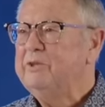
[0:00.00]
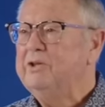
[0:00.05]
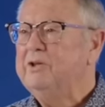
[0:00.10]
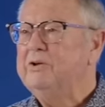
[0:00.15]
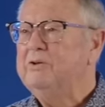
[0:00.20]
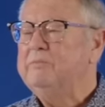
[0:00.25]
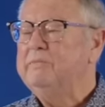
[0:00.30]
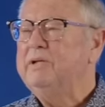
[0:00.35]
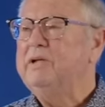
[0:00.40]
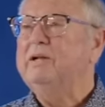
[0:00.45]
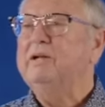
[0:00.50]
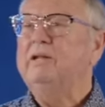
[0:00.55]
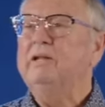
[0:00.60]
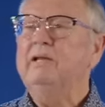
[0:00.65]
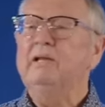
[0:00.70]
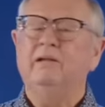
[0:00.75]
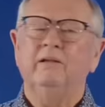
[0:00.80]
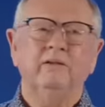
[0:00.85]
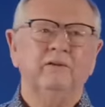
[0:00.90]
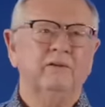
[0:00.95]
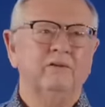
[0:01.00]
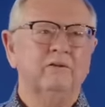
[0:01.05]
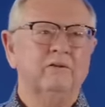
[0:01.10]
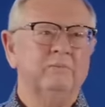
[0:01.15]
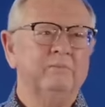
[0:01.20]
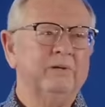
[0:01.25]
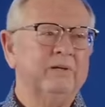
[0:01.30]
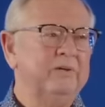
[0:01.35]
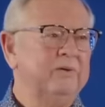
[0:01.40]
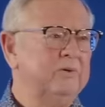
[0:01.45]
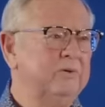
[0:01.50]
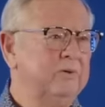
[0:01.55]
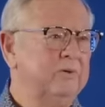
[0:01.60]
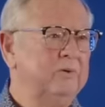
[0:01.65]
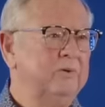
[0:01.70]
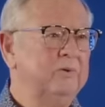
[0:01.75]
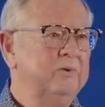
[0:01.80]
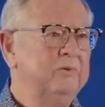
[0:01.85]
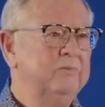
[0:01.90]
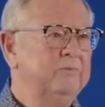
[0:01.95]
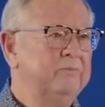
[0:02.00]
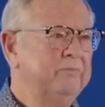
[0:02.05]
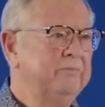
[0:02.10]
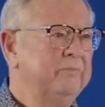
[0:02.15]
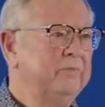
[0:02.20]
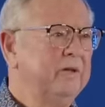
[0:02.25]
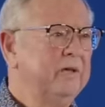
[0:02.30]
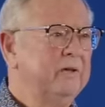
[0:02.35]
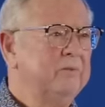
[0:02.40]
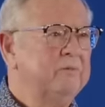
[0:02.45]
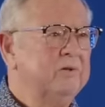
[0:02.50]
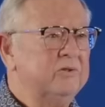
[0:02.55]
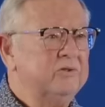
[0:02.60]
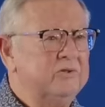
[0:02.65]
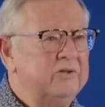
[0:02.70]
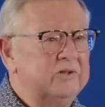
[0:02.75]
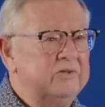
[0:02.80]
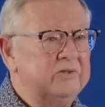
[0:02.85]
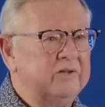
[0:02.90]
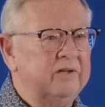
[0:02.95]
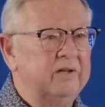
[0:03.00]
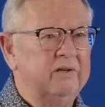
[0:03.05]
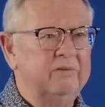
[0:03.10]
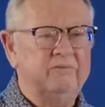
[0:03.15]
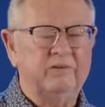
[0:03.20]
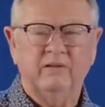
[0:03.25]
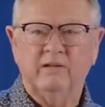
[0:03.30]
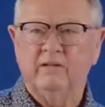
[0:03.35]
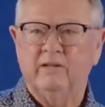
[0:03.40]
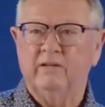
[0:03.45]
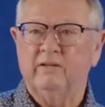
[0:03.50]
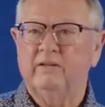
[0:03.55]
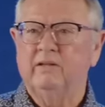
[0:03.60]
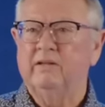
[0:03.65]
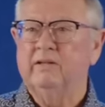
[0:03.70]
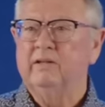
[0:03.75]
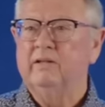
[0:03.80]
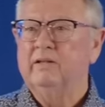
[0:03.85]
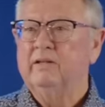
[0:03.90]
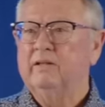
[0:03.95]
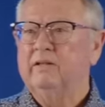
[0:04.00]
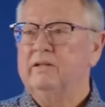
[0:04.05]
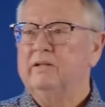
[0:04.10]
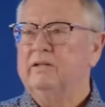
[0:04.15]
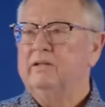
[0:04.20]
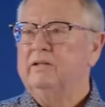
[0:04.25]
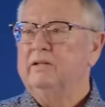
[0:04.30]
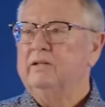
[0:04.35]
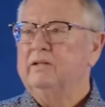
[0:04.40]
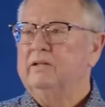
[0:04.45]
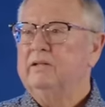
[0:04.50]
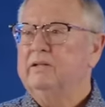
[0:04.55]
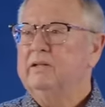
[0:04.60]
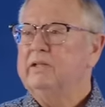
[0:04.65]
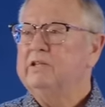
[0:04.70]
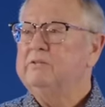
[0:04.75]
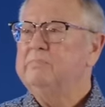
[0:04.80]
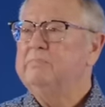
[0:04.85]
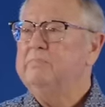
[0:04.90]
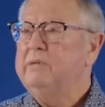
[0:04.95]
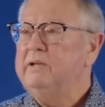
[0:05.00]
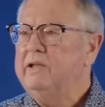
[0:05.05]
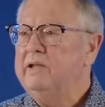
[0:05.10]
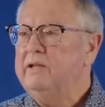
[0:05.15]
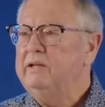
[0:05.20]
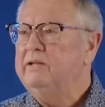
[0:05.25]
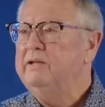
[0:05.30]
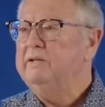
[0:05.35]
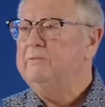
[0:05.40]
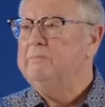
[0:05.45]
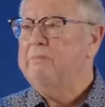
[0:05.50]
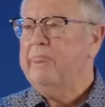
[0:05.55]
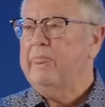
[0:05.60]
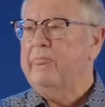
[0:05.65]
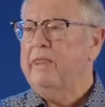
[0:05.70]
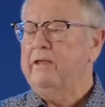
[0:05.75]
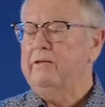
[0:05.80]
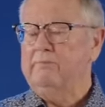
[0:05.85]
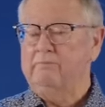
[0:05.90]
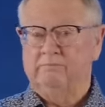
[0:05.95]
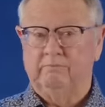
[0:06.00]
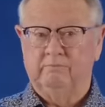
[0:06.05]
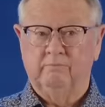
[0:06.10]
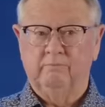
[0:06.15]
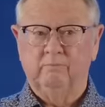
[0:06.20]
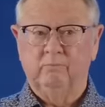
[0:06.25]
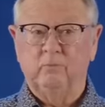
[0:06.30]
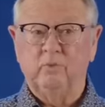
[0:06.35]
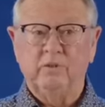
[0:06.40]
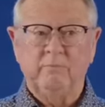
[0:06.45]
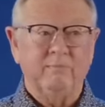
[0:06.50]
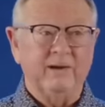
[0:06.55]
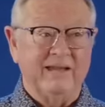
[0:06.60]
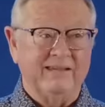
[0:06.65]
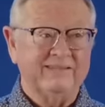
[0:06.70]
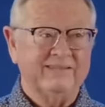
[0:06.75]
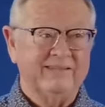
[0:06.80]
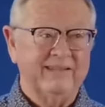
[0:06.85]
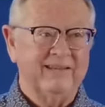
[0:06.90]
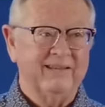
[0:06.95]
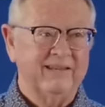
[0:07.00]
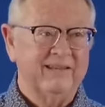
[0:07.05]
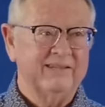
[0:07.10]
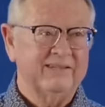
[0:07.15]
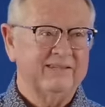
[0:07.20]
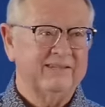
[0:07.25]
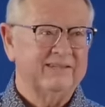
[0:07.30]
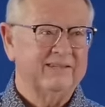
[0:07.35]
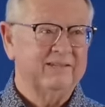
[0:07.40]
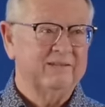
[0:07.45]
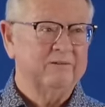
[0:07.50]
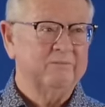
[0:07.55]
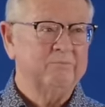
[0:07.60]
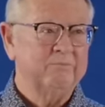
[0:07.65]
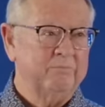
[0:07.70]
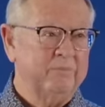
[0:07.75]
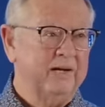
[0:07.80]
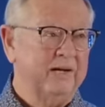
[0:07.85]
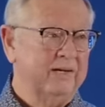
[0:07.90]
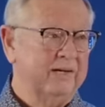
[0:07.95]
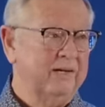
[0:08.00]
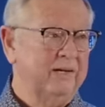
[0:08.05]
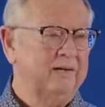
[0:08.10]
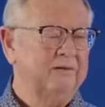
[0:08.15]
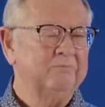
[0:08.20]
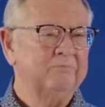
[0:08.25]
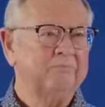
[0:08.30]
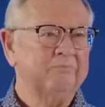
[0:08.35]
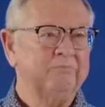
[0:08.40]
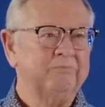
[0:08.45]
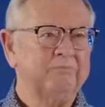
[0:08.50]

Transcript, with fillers: You're going to be clean, you're going to be new. Because this covenant is made with my sinless body.